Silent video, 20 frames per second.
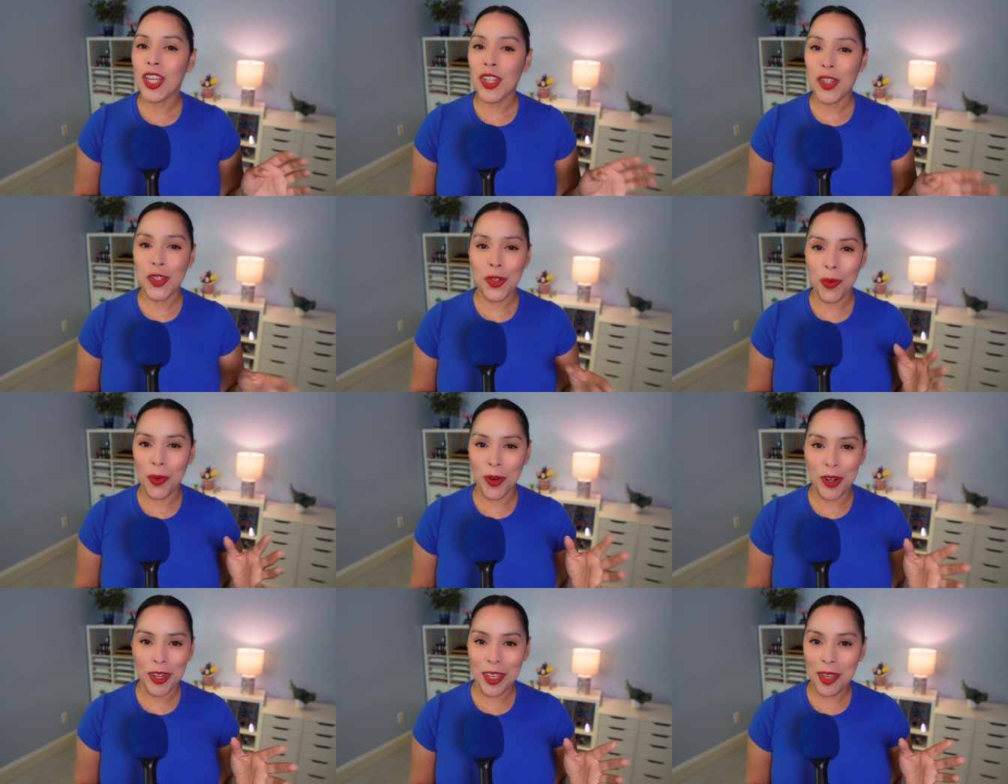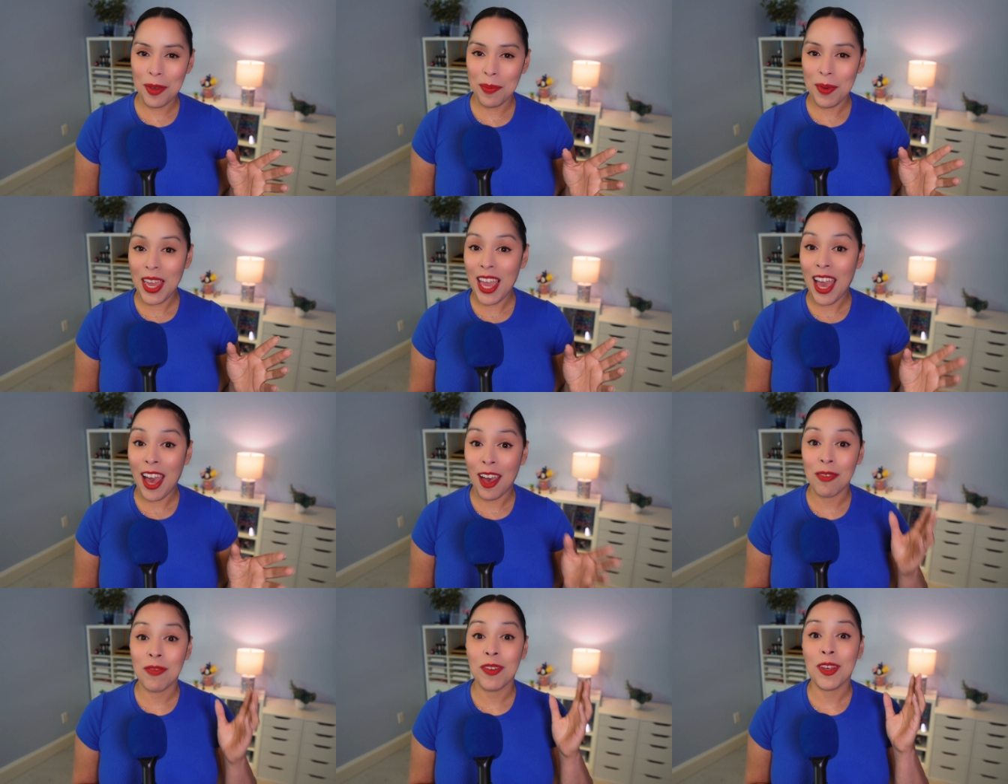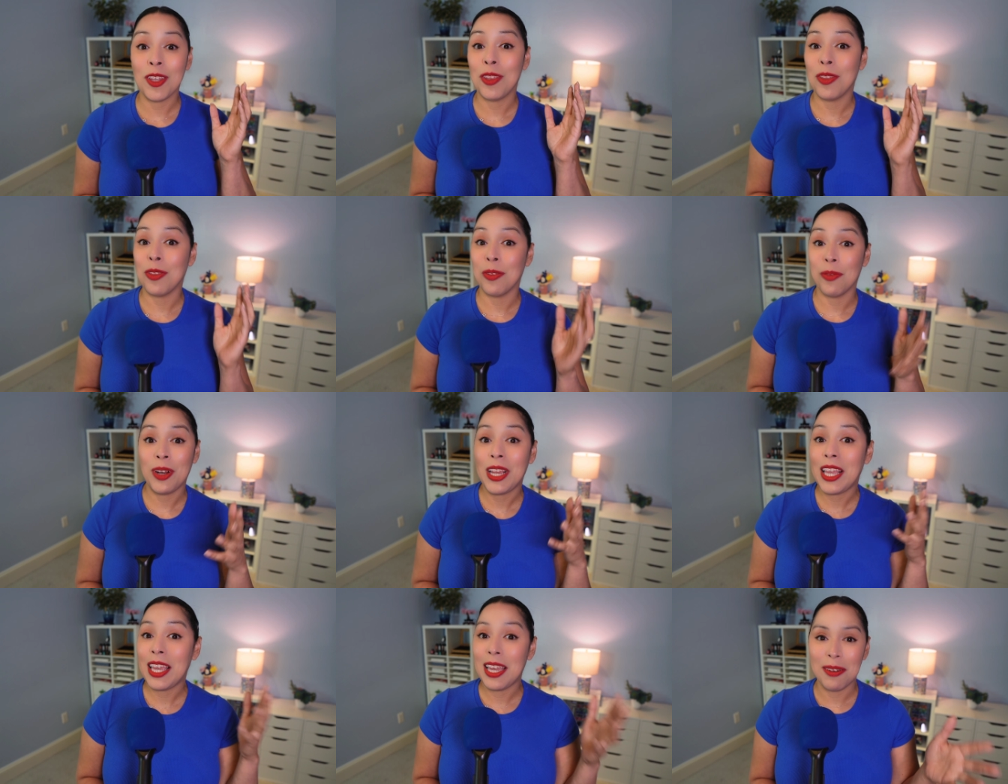Sure, you may have
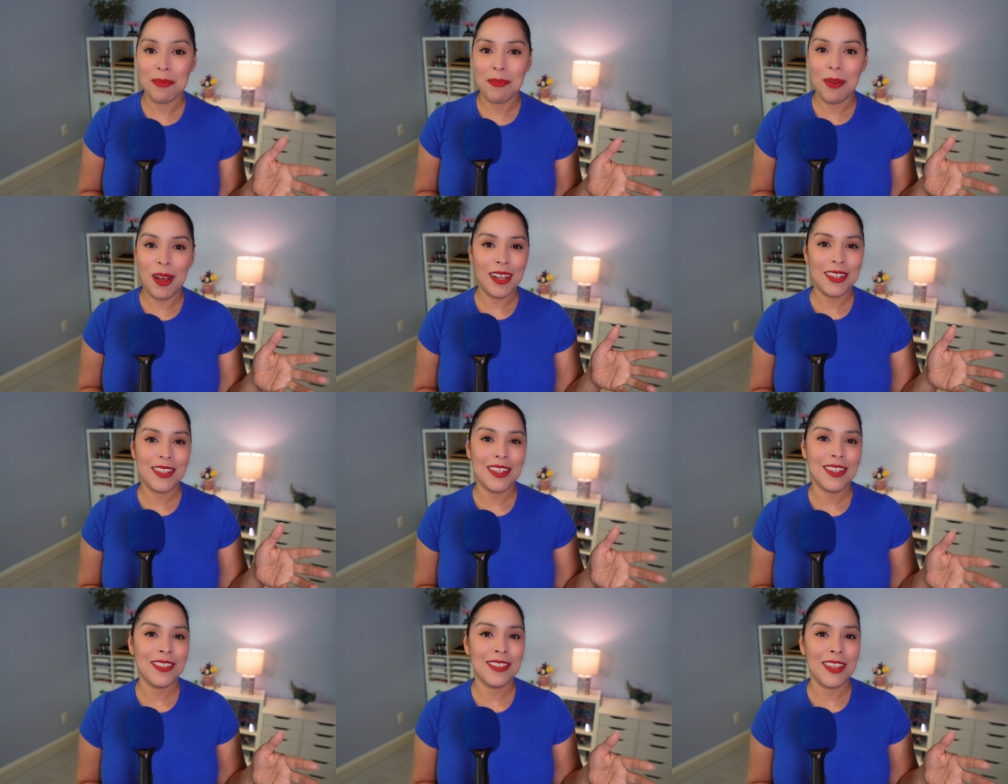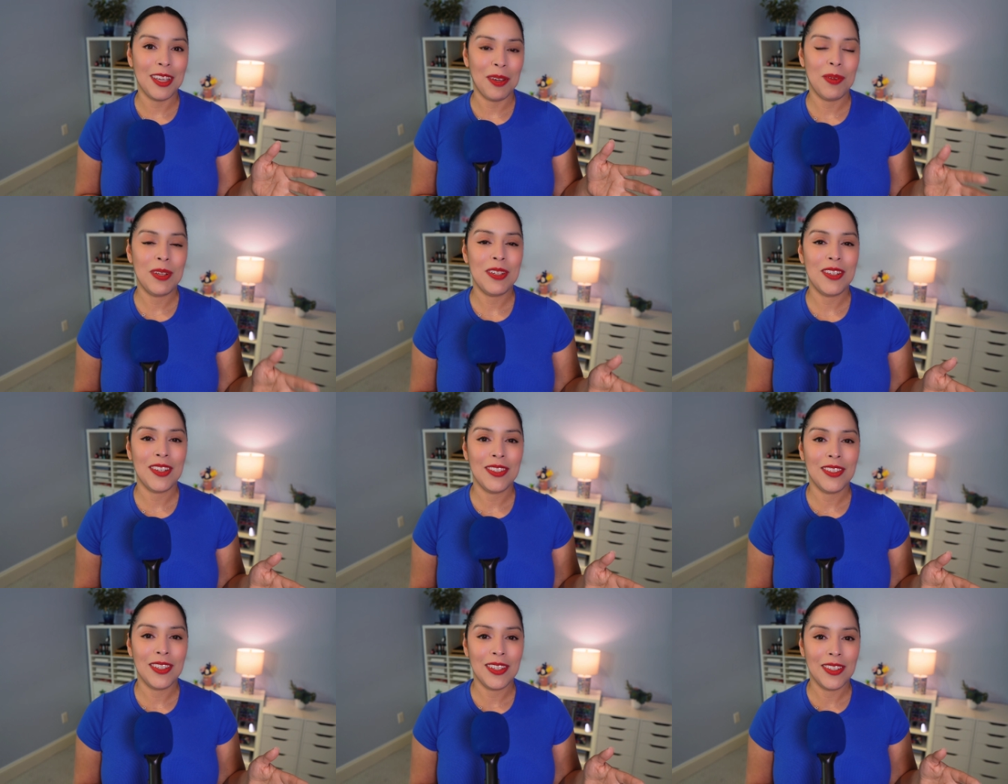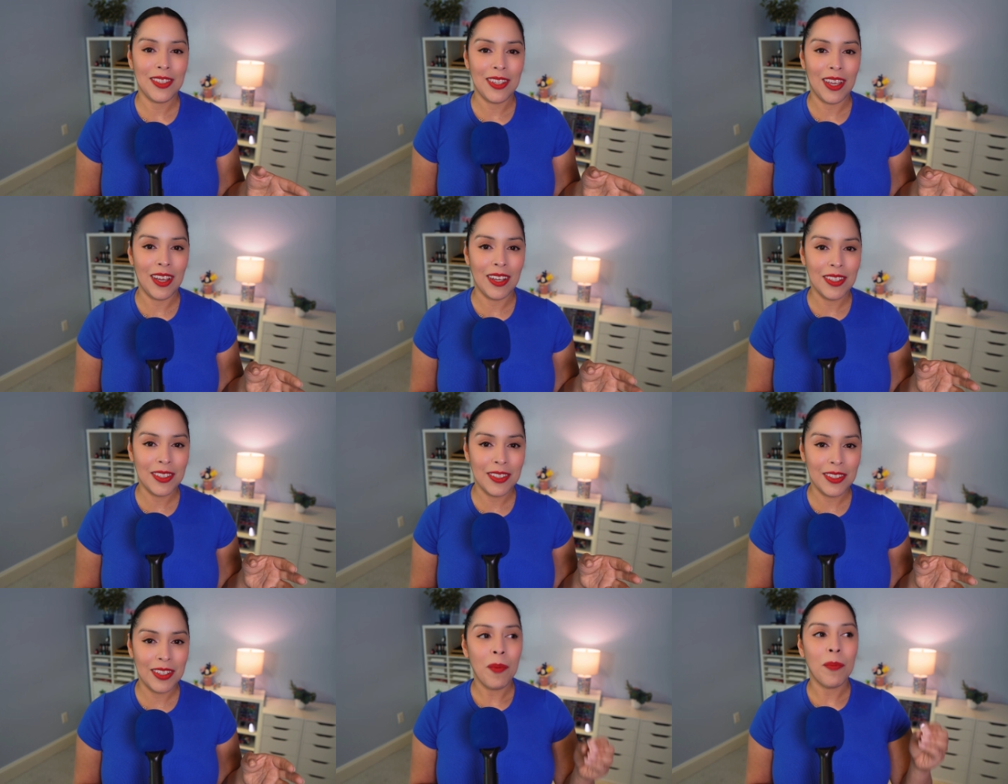3 inboxes like we just
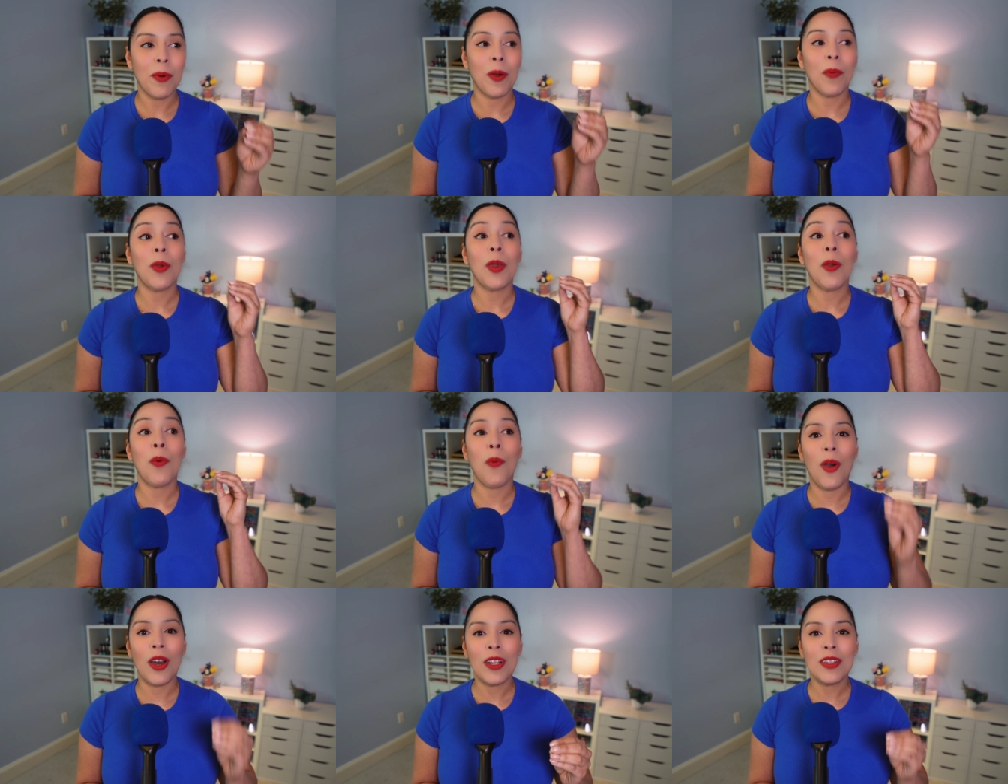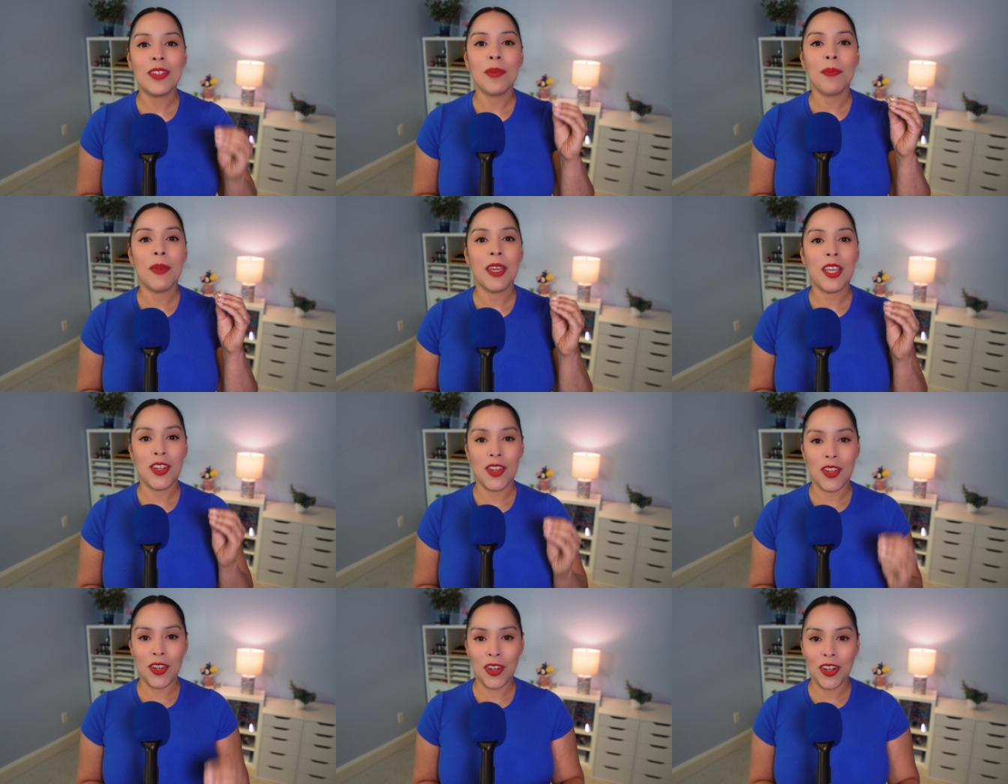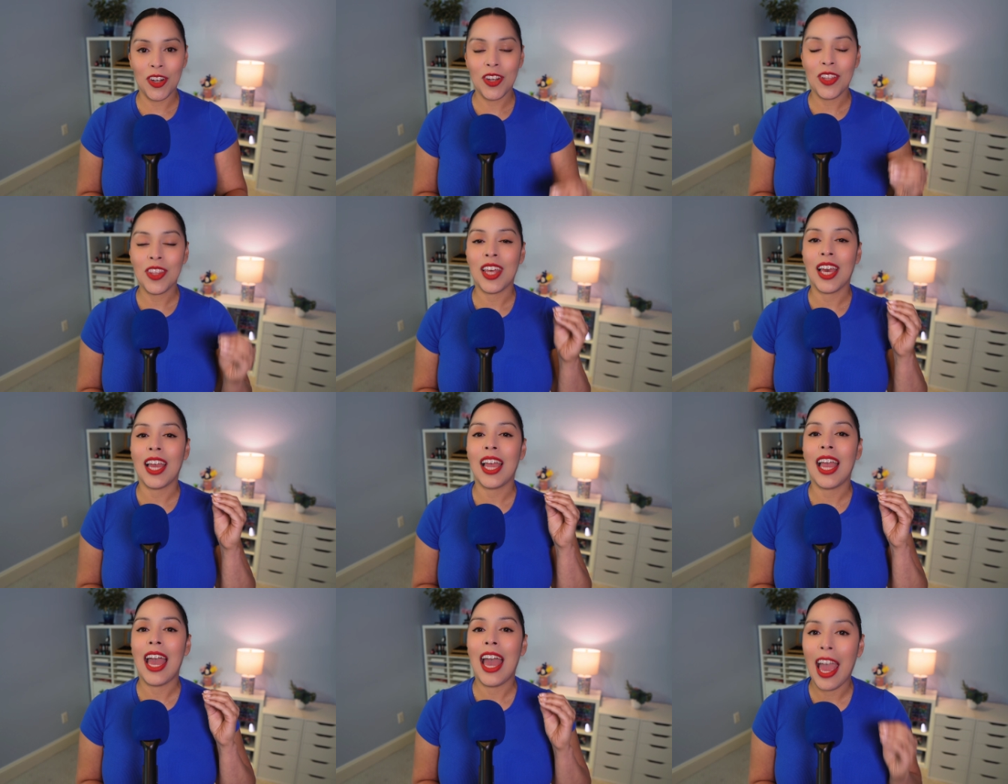discussed, but we want to make sure
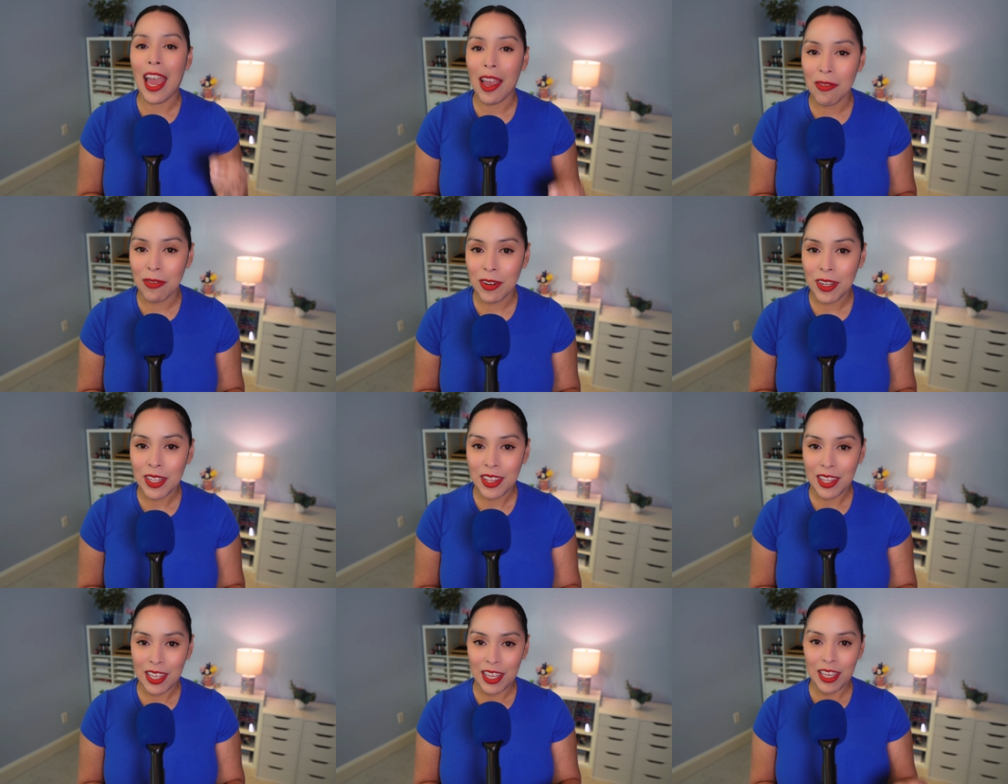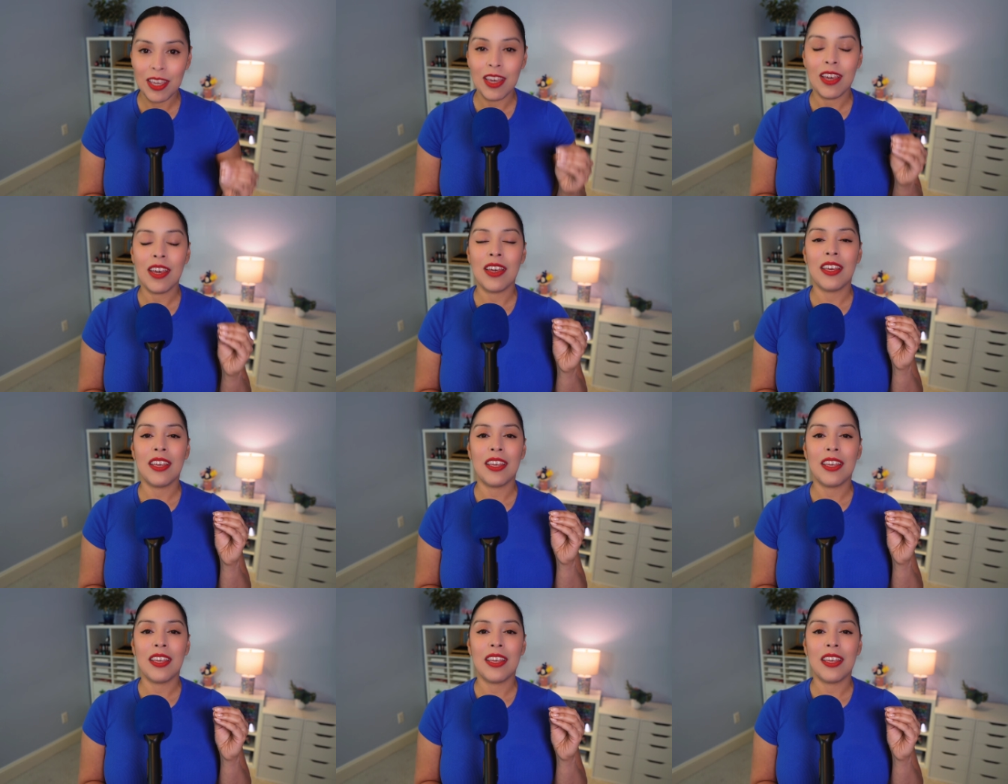that everything